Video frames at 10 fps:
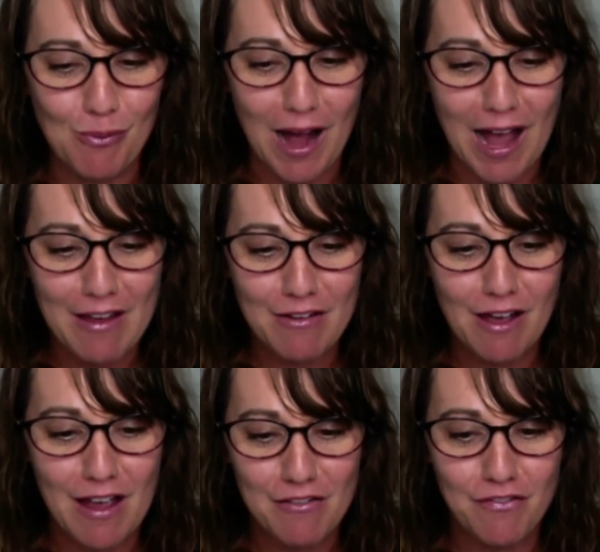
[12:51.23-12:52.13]

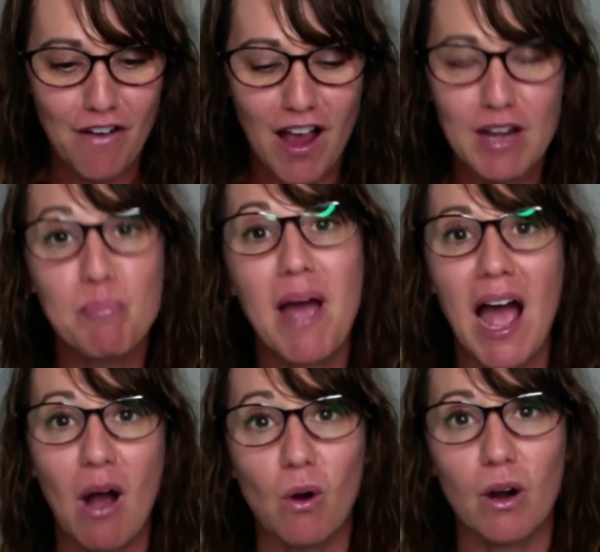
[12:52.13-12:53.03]
I find
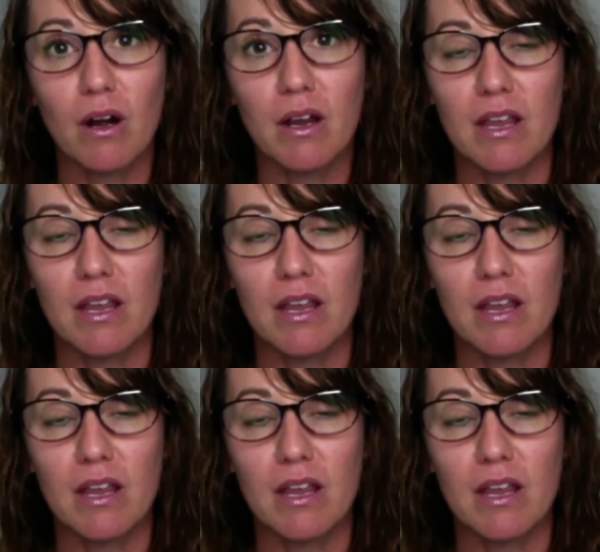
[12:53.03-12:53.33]
power